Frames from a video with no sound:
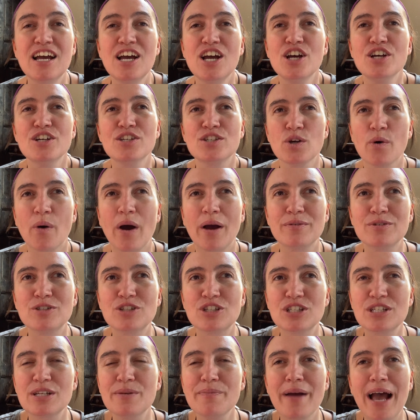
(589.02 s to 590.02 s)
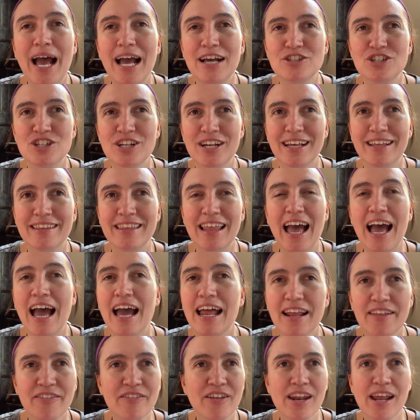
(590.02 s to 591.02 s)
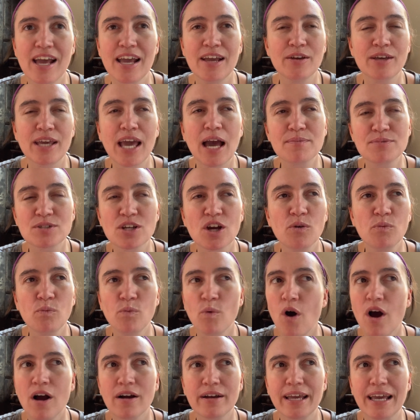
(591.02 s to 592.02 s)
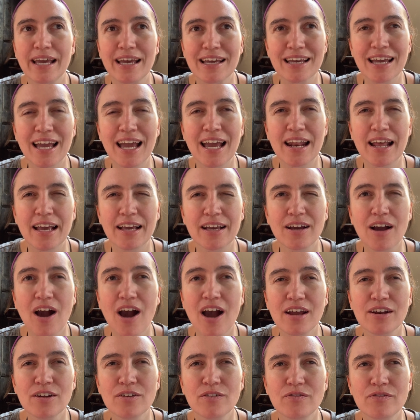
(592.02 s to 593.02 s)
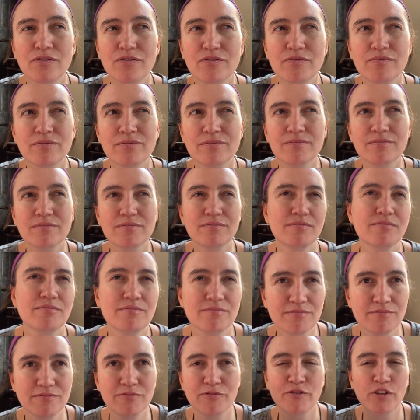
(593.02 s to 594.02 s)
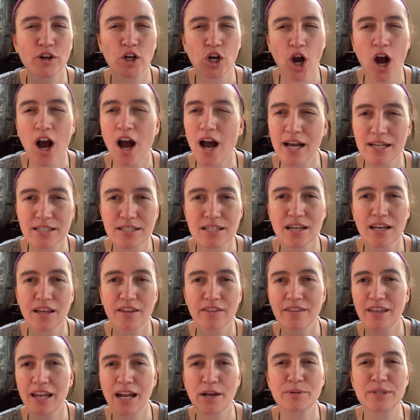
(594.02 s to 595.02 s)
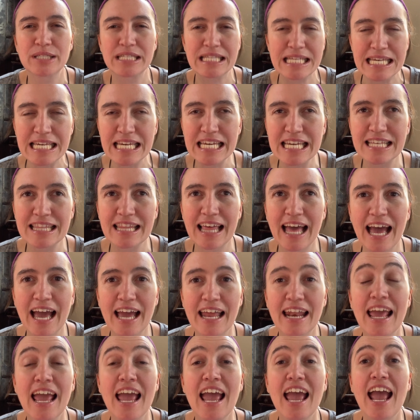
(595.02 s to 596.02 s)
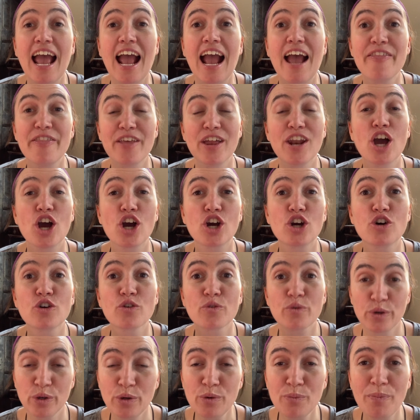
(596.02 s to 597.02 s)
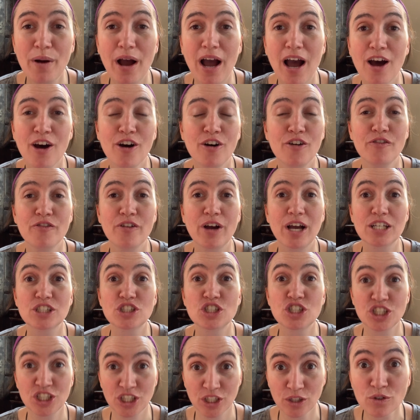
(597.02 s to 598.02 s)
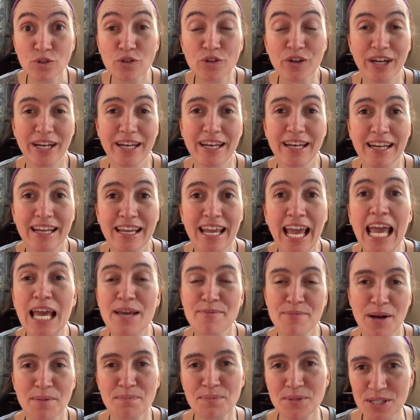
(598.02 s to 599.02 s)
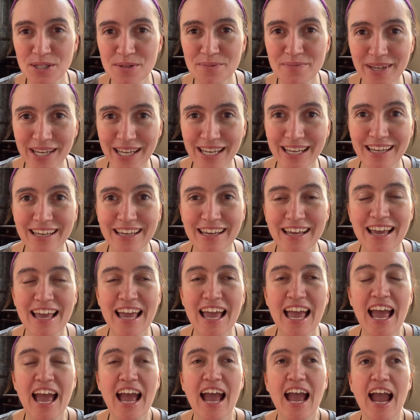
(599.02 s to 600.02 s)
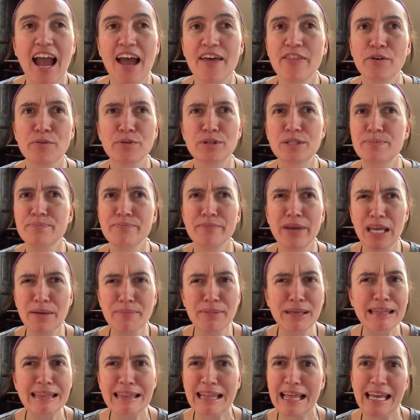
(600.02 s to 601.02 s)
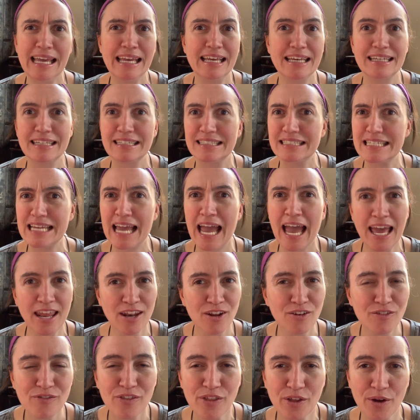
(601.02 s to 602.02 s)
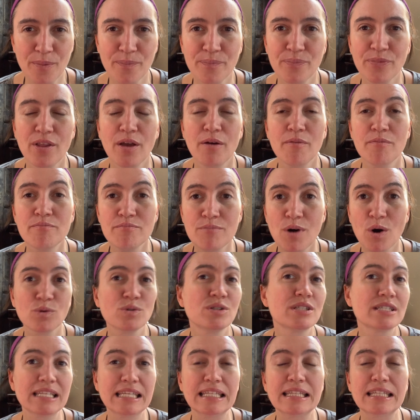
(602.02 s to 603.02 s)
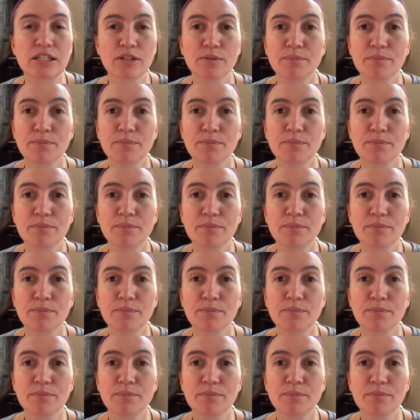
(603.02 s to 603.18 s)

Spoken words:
So I was just imagining that, and then I kept on walking, and I kind of forgot that I was thinking that. And then a group of children came up to me, And there was maybe like 10 of them, mostly little